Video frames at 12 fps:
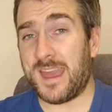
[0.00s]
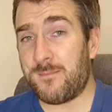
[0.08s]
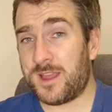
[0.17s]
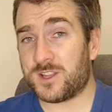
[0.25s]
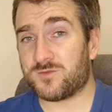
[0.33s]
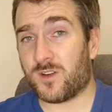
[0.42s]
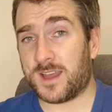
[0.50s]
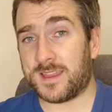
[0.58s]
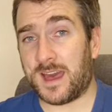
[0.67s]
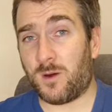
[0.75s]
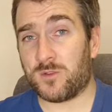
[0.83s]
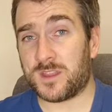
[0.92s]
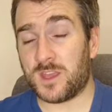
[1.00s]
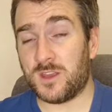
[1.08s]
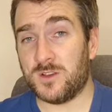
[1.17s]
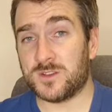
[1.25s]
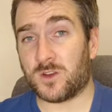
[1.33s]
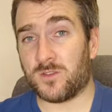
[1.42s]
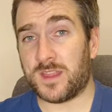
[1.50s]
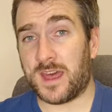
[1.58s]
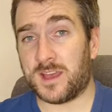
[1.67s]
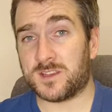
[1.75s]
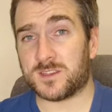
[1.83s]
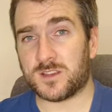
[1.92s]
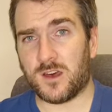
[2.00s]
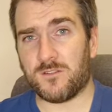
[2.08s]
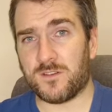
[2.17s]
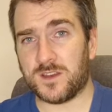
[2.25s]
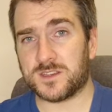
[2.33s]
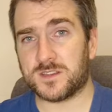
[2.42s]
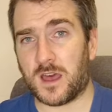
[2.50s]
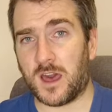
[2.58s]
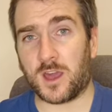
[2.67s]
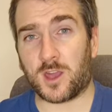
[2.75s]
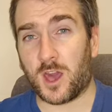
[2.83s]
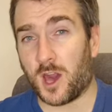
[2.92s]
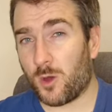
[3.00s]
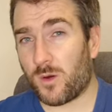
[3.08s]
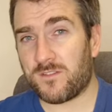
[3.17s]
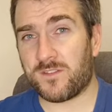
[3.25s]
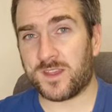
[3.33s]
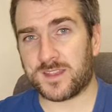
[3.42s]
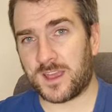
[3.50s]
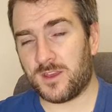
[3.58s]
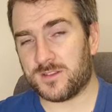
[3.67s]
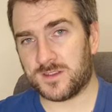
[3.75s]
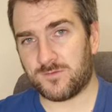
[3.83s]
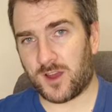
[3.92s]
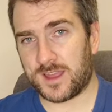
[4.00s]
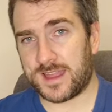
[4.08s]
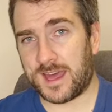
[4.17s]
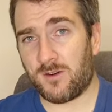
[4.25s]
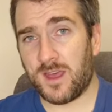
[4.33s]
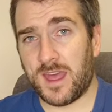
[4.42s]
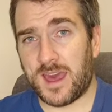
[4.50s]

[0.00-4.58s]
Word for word: image right now, what they use on their Surface uh, Go, I think they use it right now.